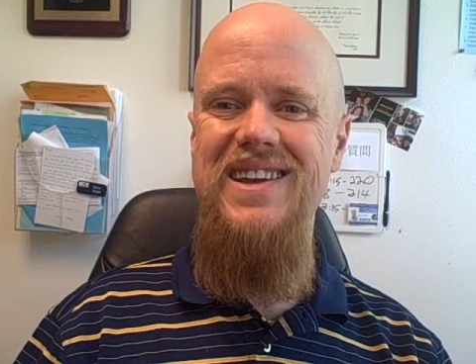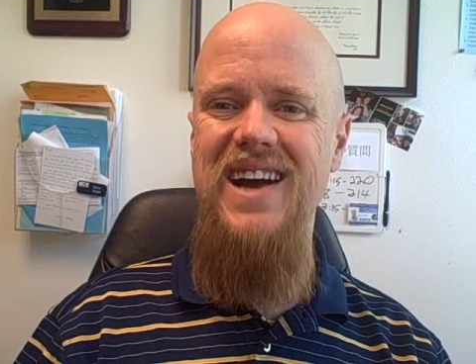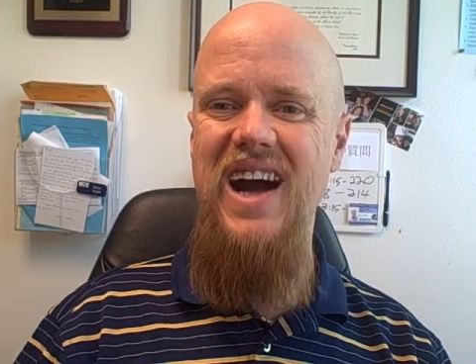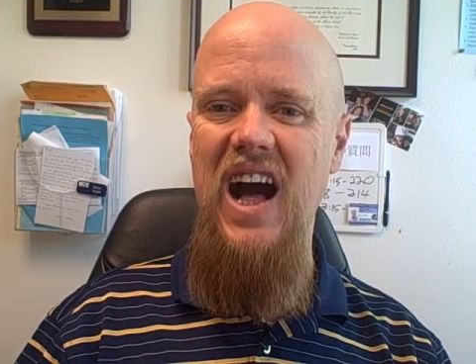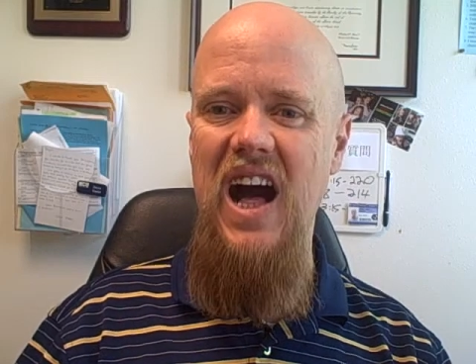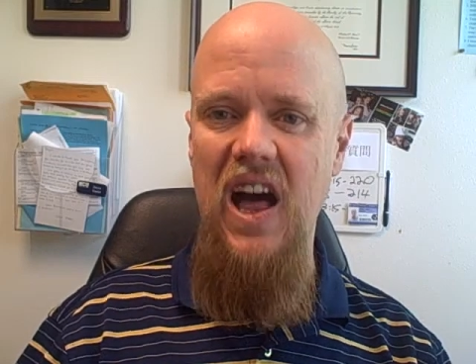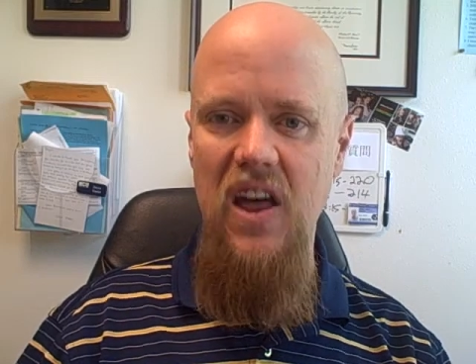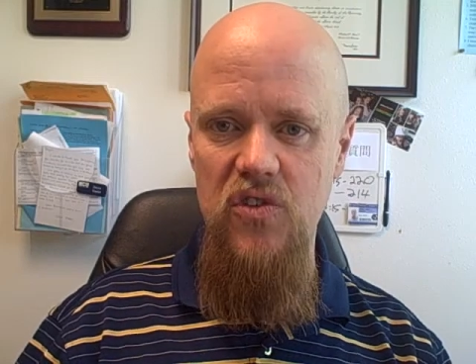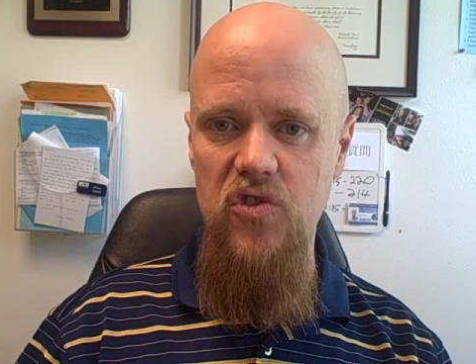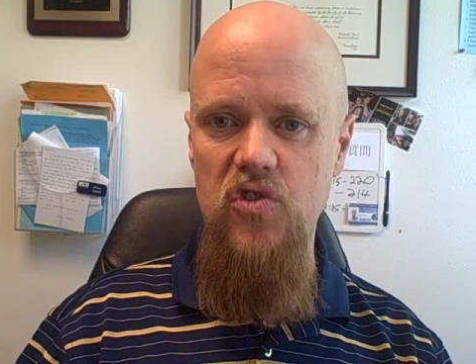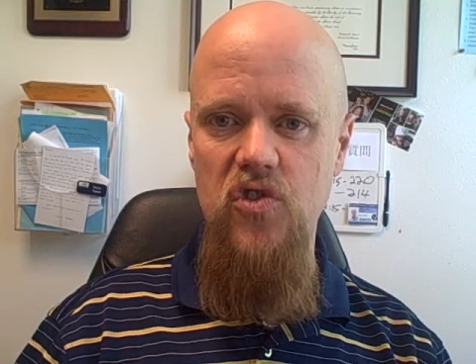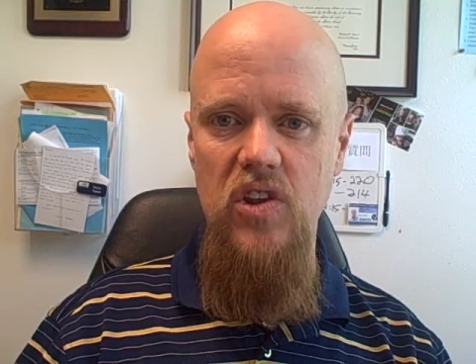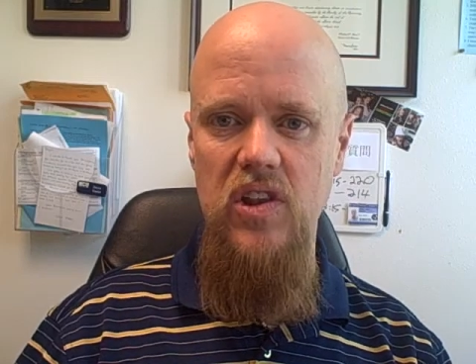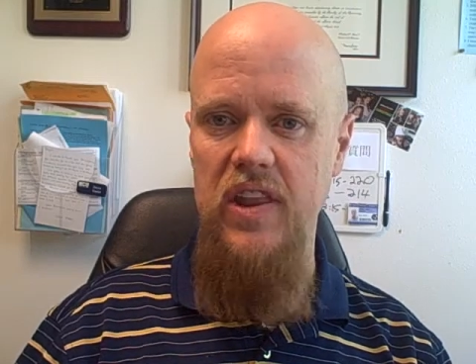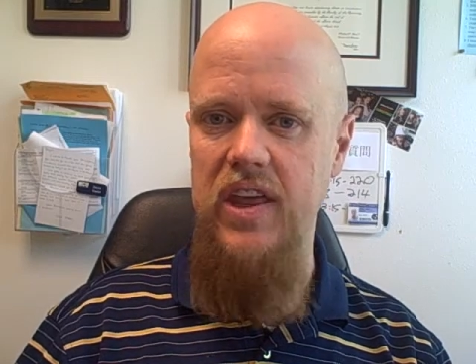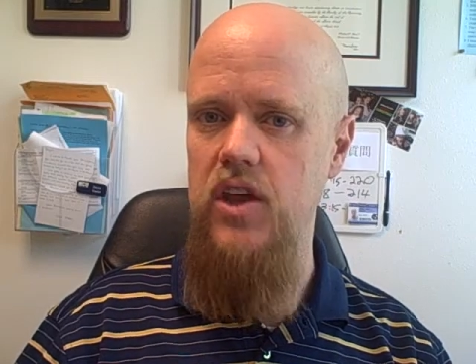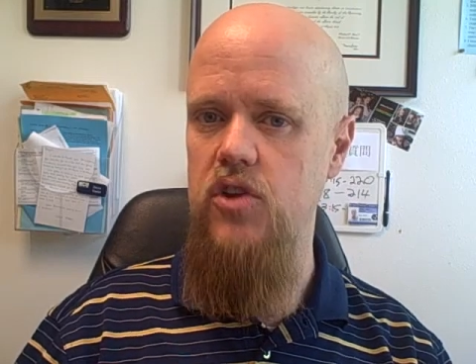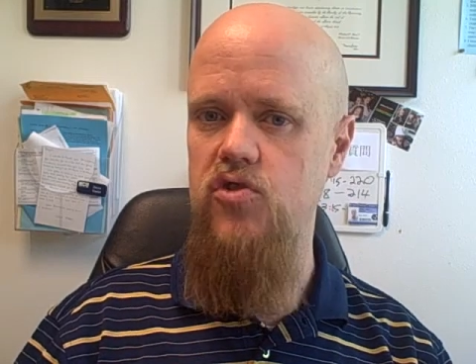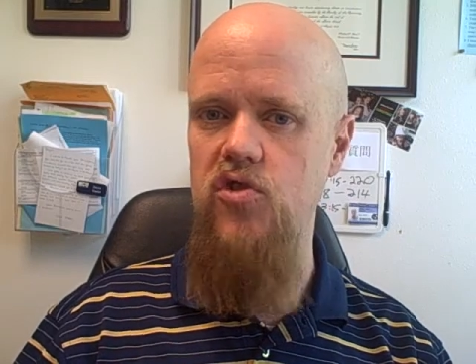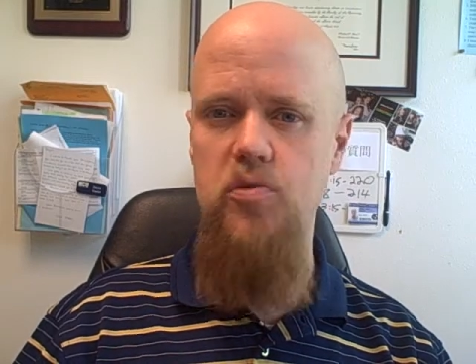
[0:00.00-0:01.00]

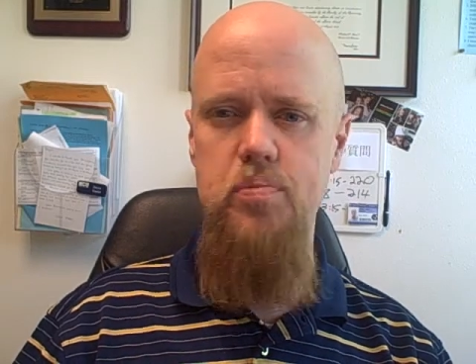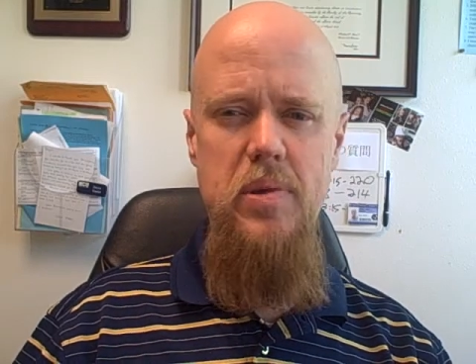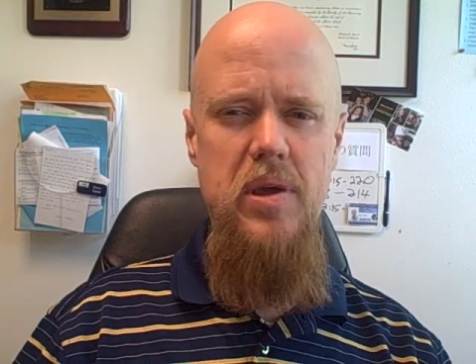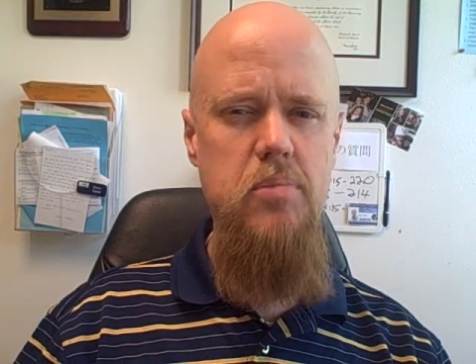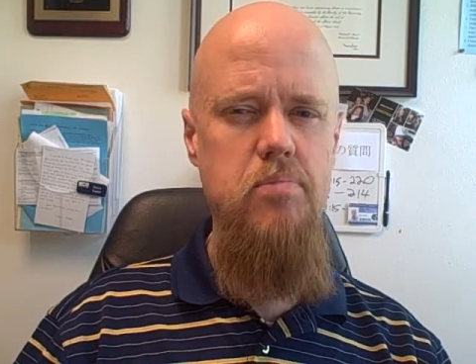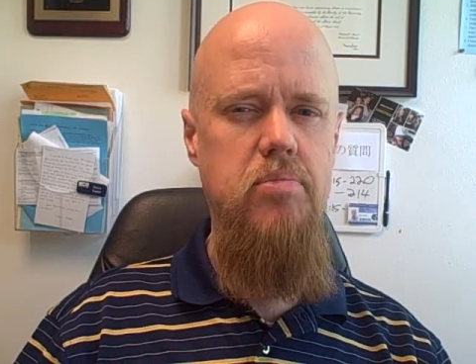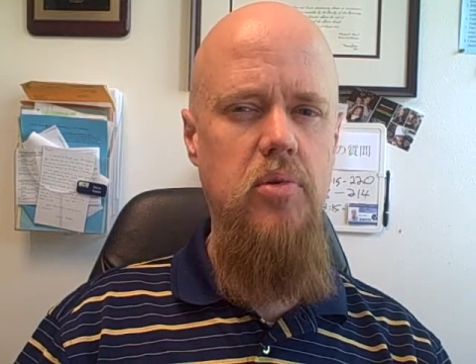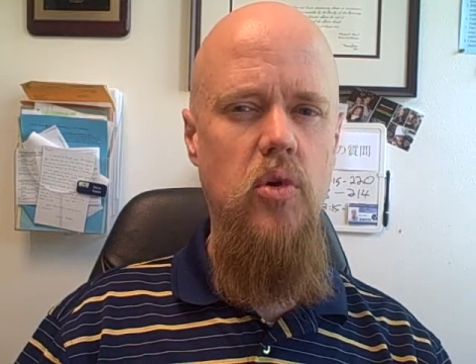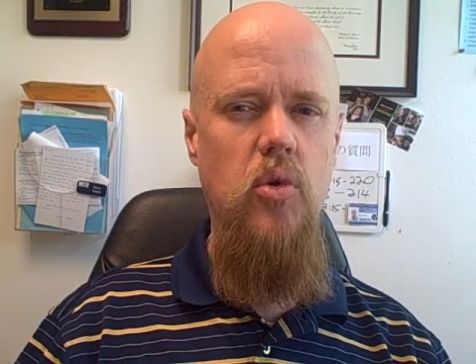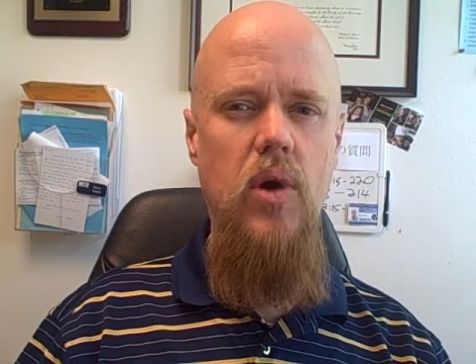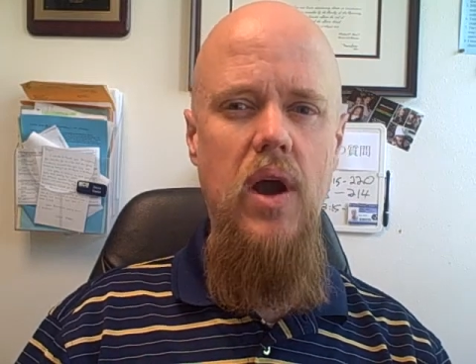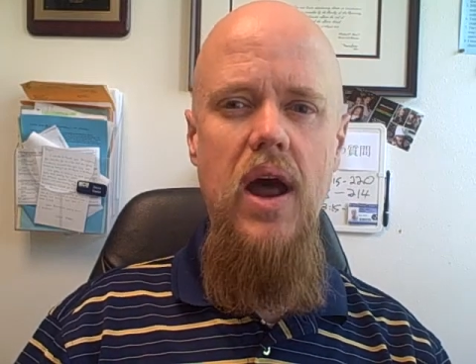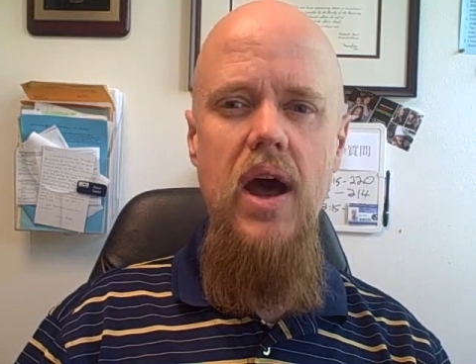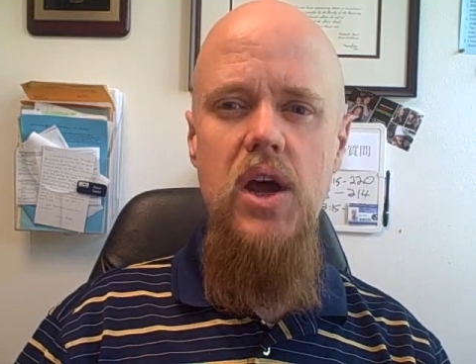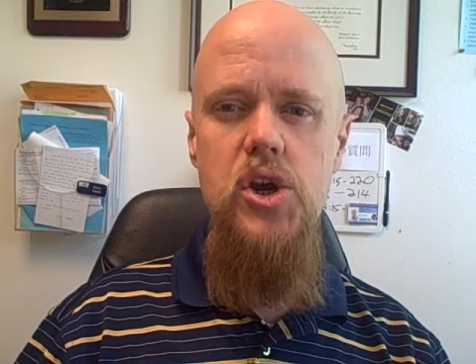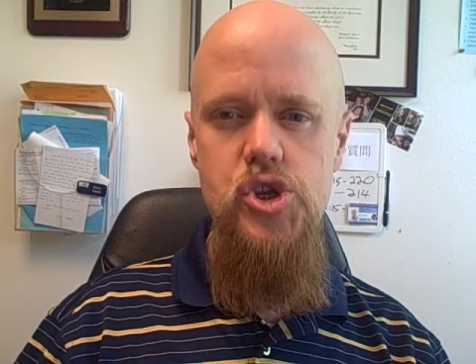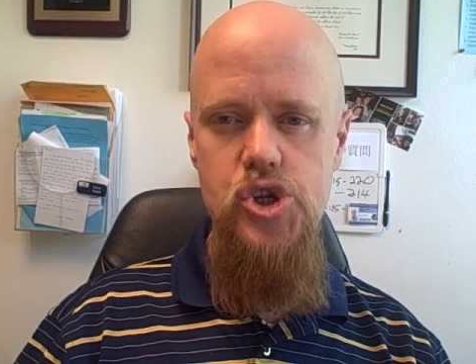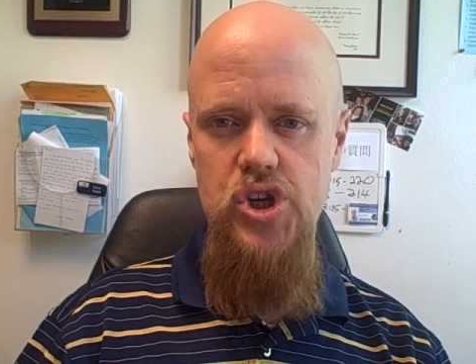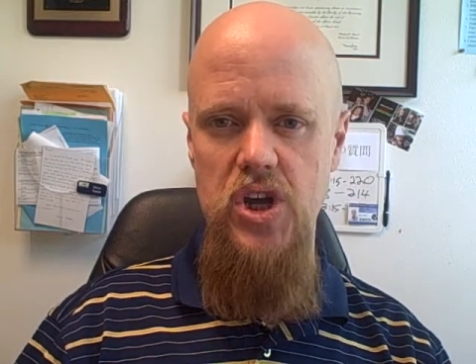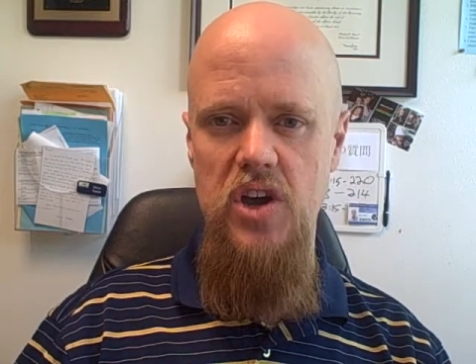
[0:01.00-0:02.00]
constantly and just being
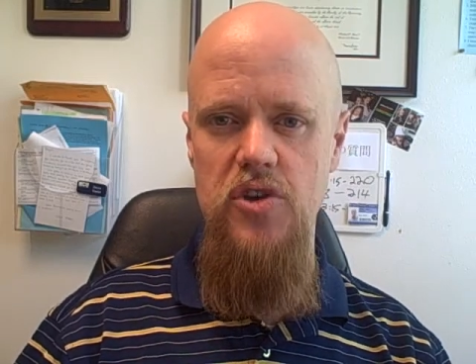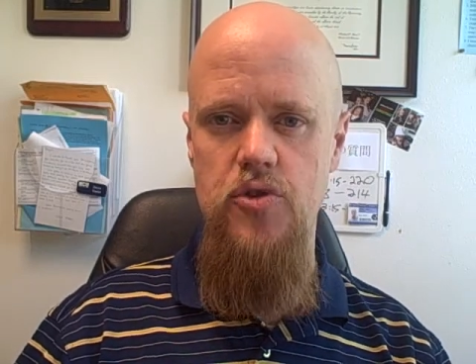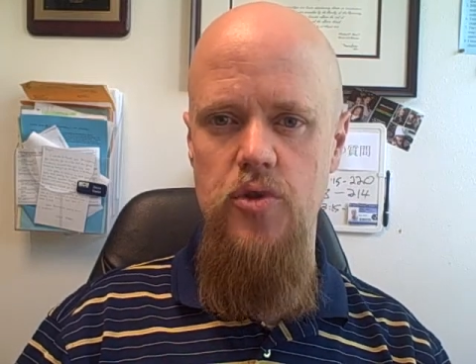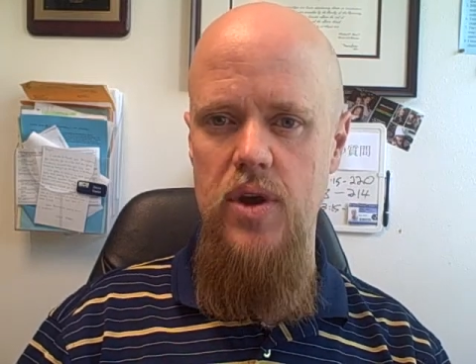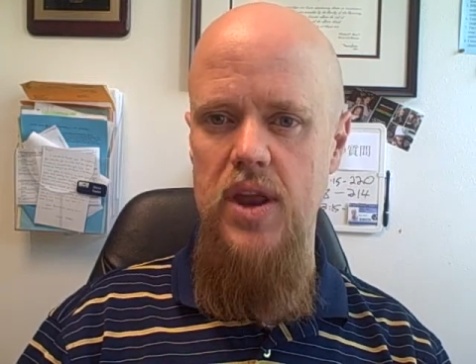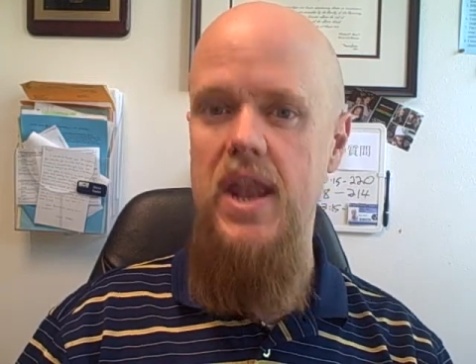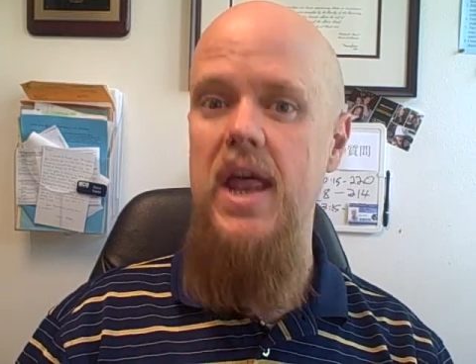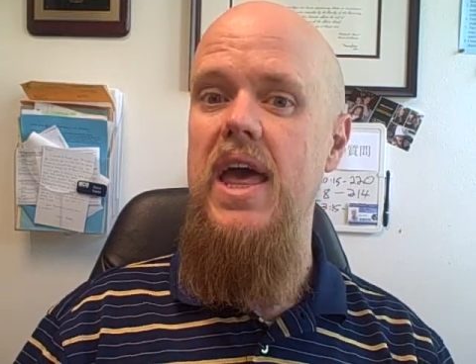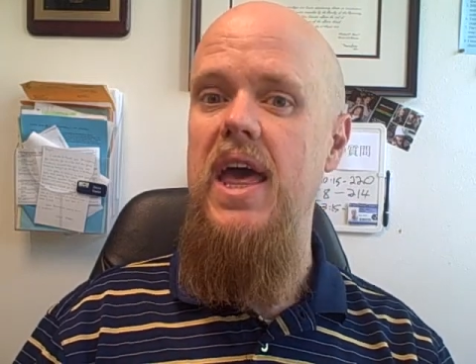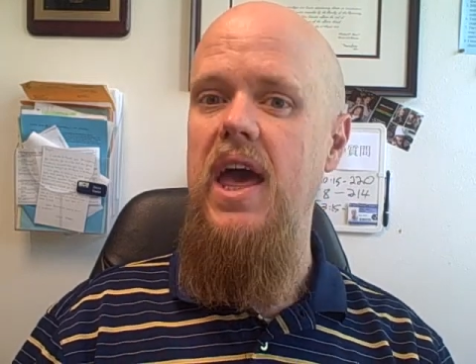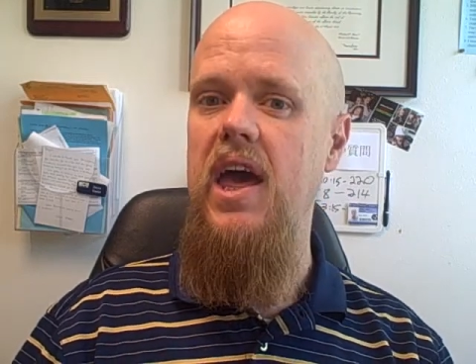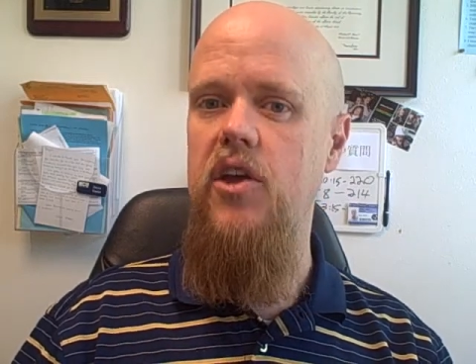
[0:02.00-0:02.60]
barraged under it